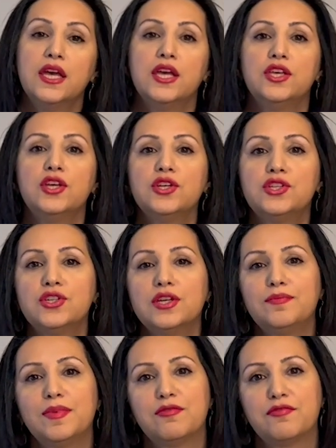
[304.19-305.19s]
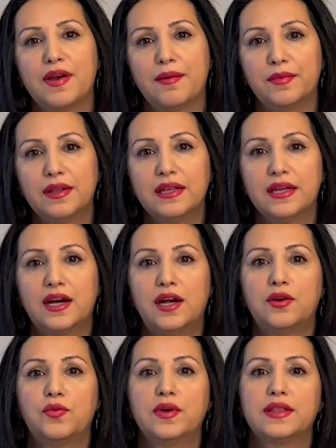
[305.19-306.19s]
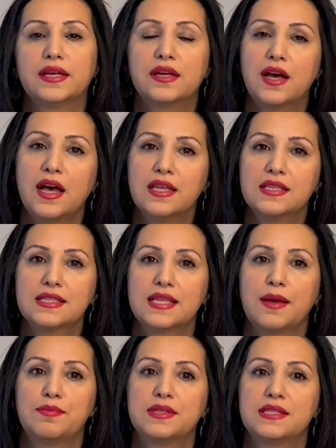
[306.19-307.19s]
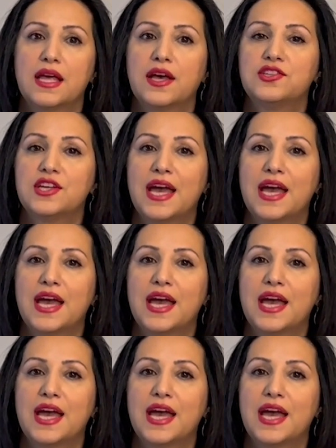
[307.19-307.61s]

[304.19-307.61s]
You should be familiar with the concepts such